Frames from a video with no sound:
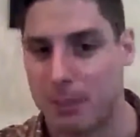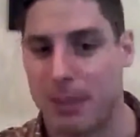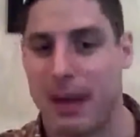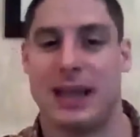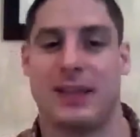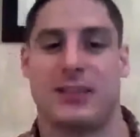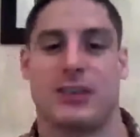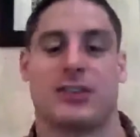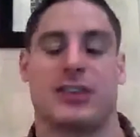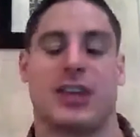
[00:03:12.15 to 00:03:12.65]

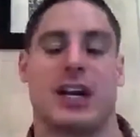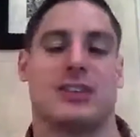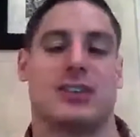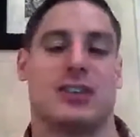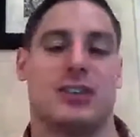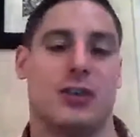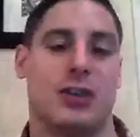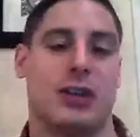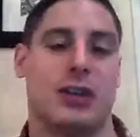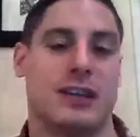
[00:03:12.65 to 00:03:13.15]
competitors
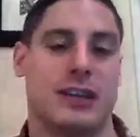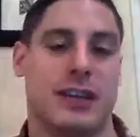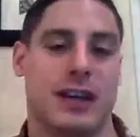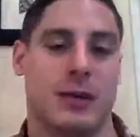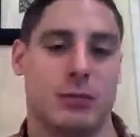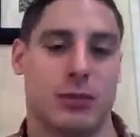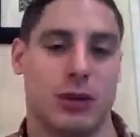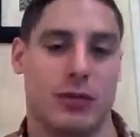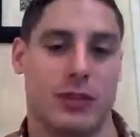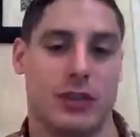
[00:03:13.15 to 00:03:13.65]
actually doing in
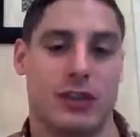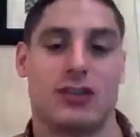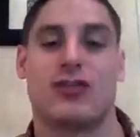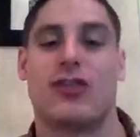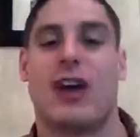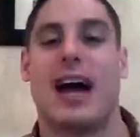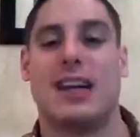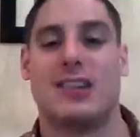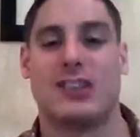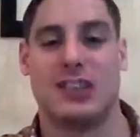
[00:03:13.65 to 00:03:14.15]
terms of the
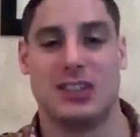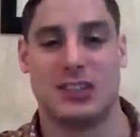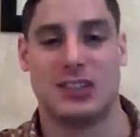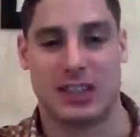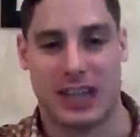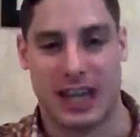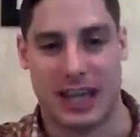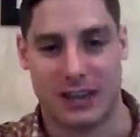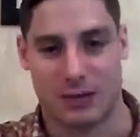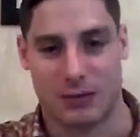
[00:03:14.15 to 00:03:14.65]

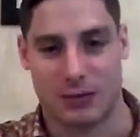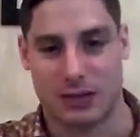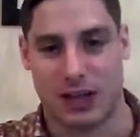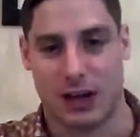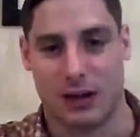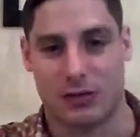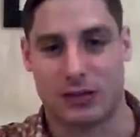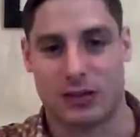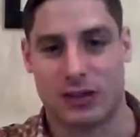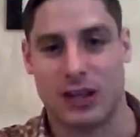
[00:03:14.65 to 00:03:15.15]
strategies to get
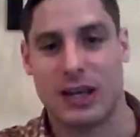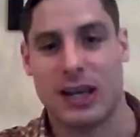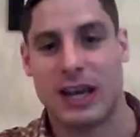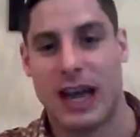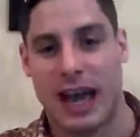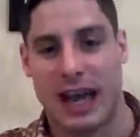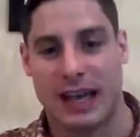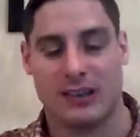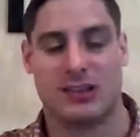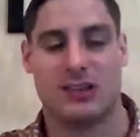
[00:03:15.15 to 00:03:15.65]
themselves
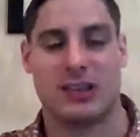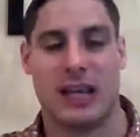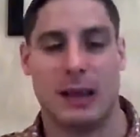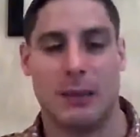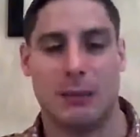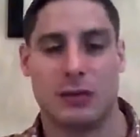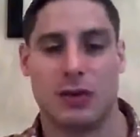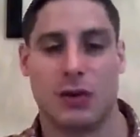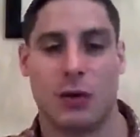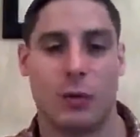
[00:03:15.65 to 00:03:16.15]
in
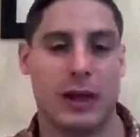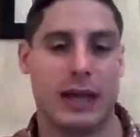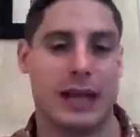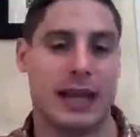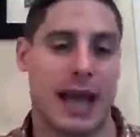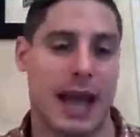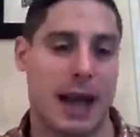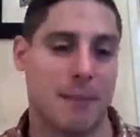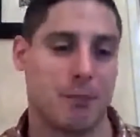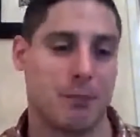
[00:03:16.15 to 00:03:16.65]
shape? So
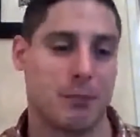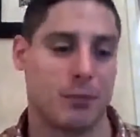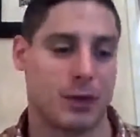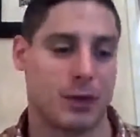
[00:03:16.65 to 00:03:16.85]
we